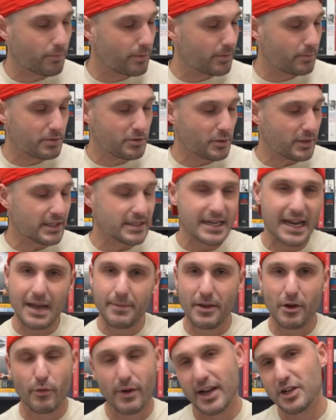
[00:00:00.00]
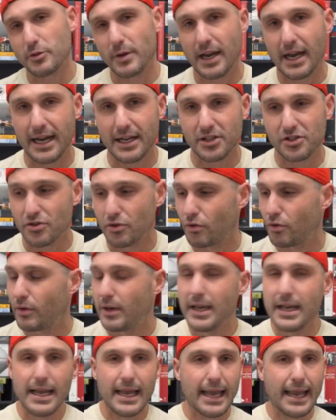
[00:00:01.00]
Between the time he graduated high school
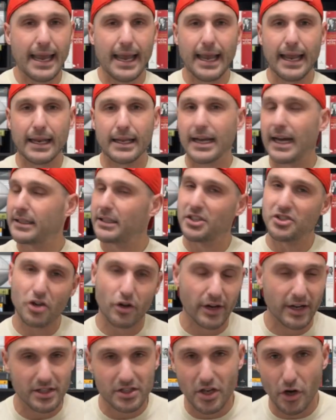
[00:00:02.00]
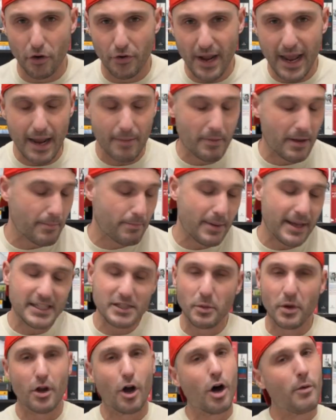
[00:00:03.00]
and got the start against Notre Dame, he
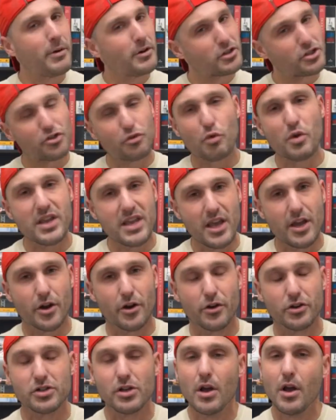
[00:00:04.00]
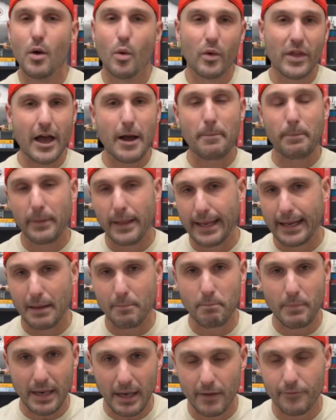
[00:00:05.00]
basically went almost 3 years without playing a
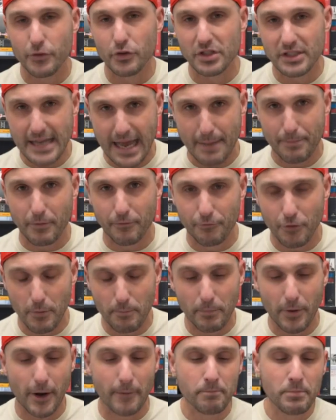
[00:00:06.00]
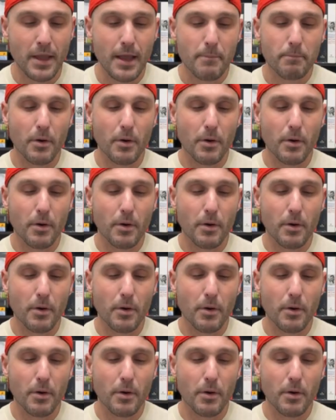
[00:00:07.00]
meaningful snap of football.